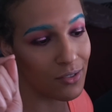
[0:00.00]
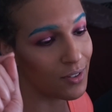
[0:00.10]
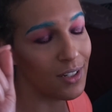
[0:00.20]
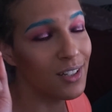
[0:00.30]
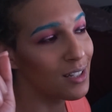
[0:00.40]

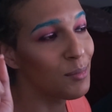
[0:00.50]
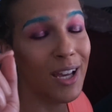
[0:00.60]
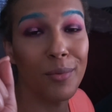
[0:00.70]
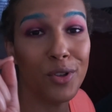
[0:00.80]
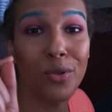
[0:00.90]
finish this
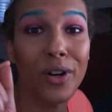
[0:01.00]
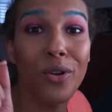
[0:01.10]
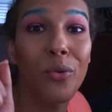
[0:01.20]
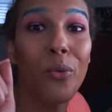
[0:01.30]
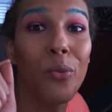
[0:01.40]
makeup
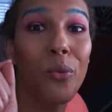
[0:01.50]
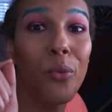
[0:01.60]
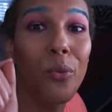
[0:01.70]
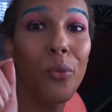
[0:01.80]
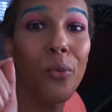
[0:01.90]
tutorial
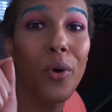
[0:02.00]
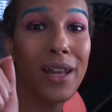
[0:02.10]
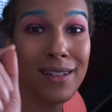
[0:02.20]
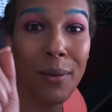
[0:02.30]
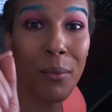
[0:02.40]
at some